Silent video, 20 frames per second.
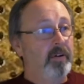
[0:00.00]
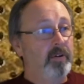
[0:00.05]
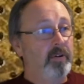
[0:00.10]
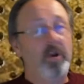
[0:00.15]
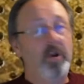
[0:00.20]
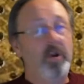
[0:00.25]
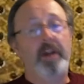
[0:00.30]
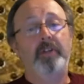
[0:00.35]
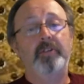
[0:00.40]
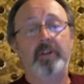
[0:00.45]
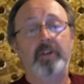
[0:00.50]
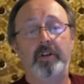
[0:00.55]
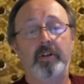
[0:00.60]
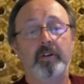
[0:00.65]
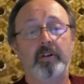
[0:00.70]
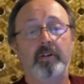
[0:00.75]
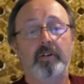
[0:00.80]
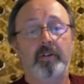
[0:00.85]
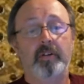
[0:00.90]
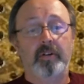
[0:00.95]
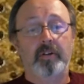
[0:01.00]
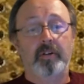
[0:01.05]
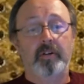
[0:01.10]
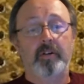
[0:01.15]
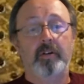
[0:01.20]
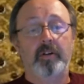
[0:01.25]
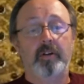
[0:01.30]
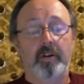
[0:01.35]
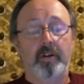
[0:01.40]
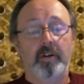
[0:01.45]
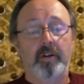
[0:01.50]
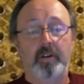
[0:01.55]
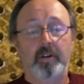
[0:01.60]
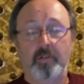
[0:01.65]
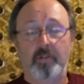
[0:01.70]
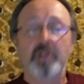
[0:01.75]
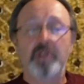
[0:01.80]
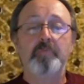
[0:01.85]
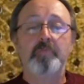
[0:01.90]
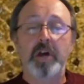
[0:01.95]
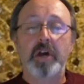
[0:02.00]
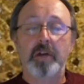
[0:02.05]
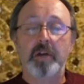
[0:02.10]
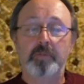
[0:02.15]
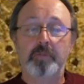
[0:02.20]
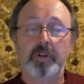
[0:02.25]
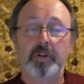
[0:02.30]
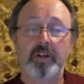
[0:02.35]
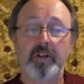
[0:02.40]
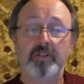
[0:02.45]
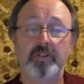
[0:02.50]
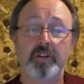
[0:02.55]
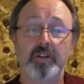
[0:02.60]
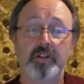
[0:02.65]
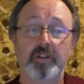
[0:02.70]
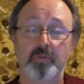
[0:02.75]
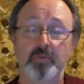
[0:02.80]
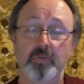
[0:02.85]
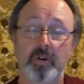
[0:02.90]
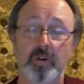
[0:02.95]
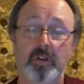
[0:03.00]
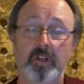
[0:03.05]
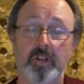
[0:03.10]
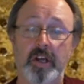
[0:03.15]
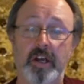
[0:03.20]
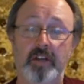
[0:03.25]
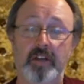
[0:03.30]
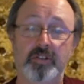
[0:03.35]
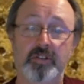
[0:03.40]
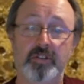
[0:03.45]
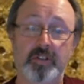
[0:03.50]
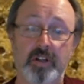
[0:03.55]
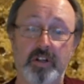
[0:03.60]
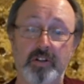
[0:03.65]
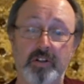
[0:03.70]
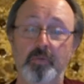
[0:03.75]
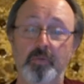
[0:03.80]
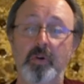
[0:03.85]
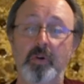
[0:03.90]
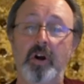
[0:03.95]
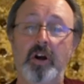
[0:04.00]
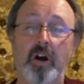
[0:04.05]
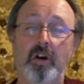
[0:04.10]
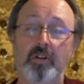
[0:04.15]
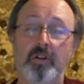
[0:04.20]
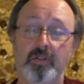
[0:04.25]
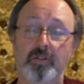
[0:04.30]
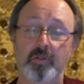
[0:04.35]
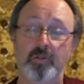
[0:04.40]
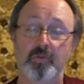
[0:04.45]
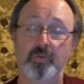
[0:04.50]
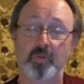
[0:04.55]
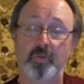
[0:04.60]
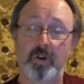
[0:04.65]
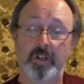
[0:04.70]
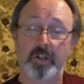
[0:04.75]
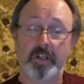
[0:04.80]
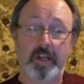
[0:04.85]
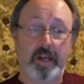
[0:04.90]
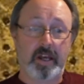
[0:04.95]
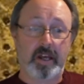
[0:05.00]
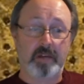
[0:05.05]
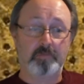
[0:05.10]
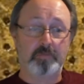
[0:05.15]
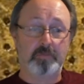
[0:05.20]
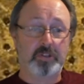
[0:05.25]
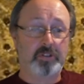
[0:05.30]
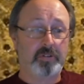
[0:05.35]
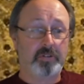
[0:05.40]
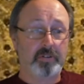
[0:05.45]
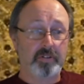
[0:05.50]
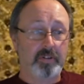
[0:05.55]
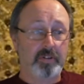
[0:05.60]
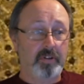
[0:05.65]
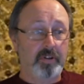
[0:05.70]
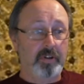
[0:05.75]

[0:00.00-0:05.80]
granted, you're in a better place than you were last year. You won 101 games.